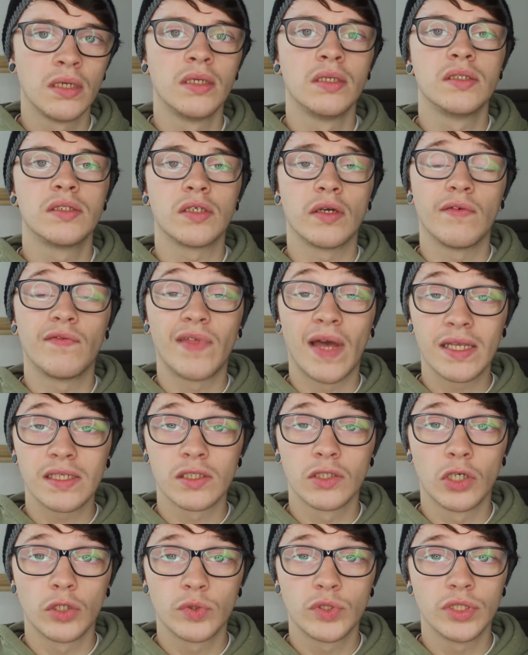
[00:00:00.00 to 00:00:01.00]
So if that's
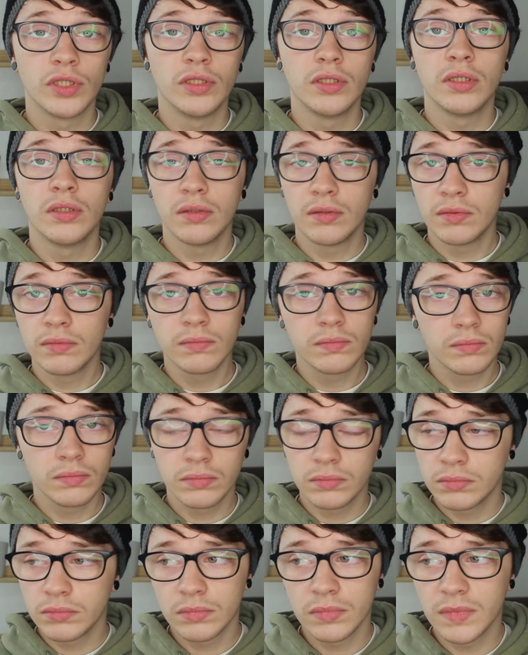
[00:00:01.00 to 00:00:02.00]
an option,
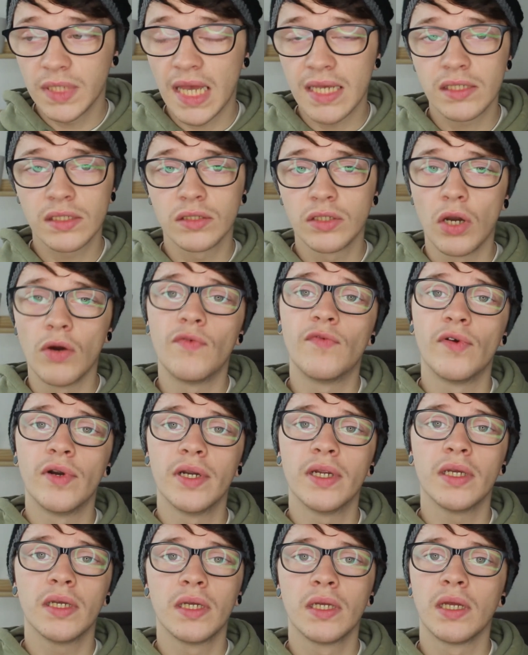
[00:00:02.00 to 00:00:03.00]
yes, go for
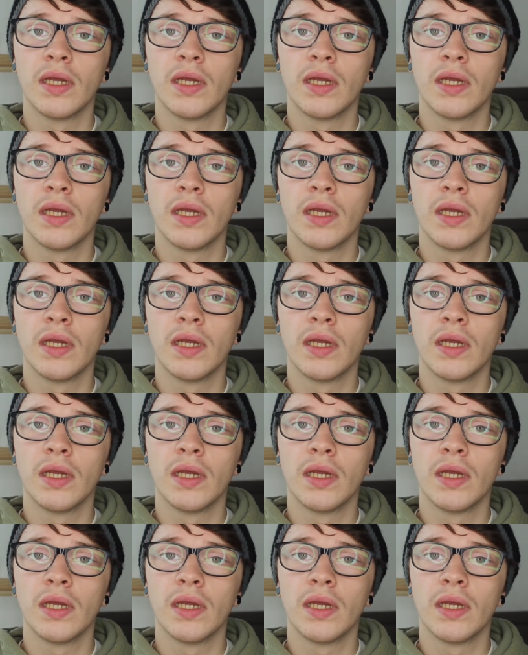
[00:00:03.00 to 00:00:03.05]
it.